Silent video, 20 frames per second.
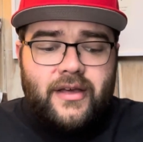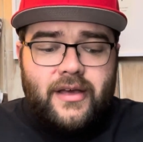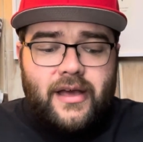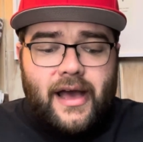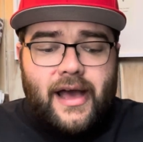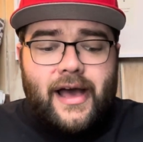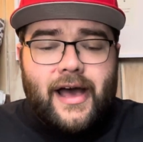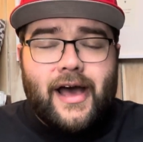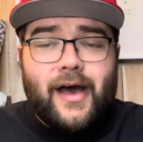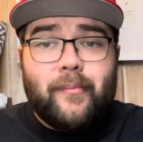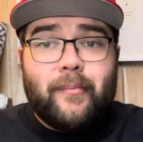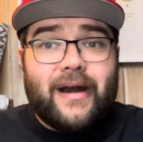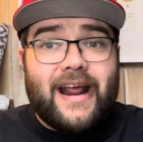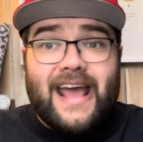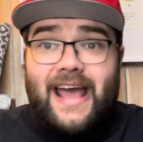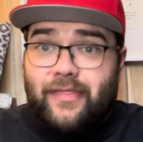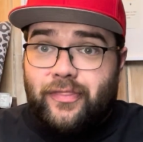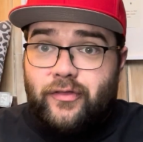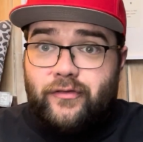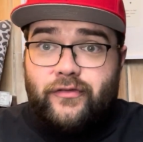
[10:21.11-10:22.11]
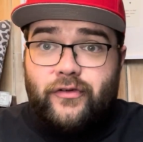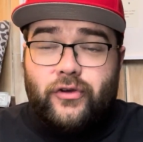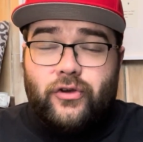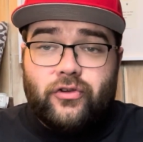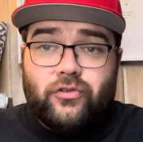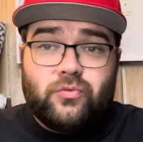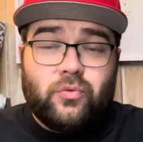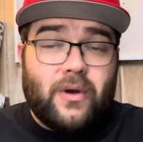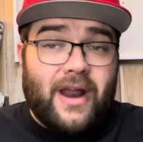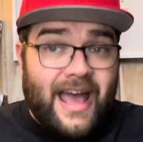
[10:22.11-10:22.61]
but I have the
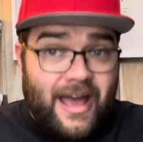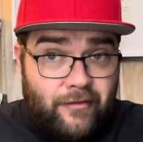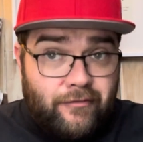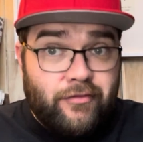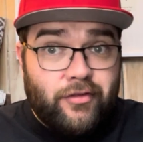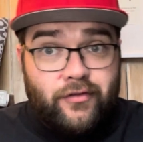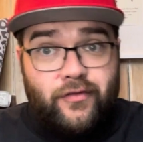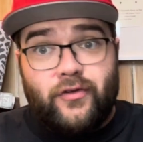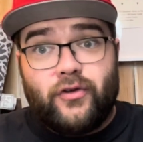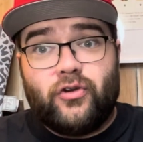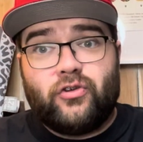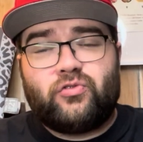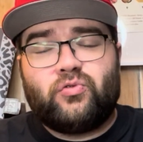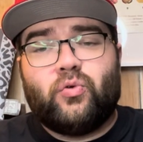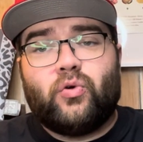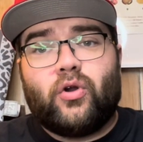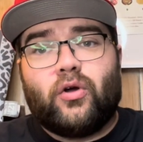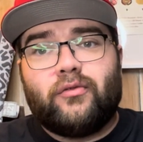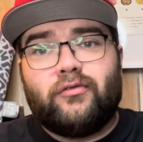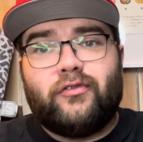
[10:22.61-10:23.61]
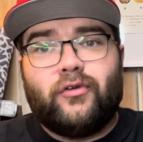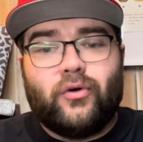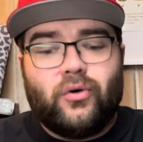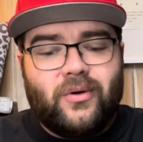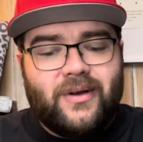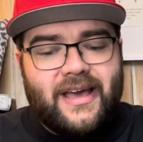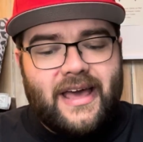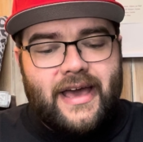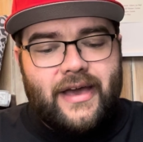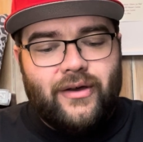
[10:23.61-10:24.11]
first one on
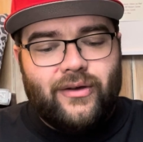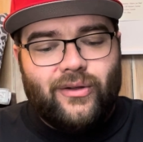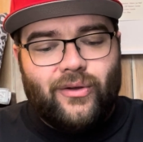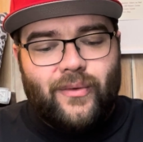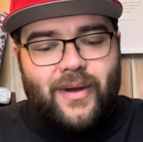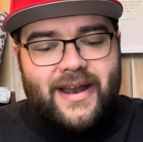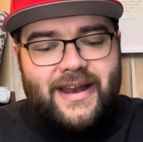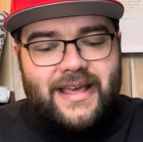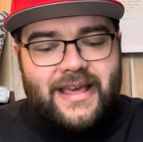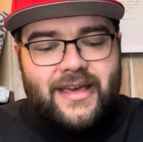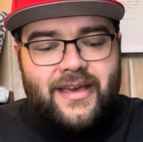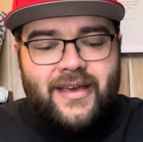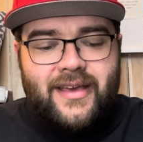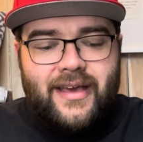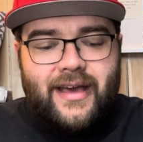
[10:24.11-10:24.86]
4K already,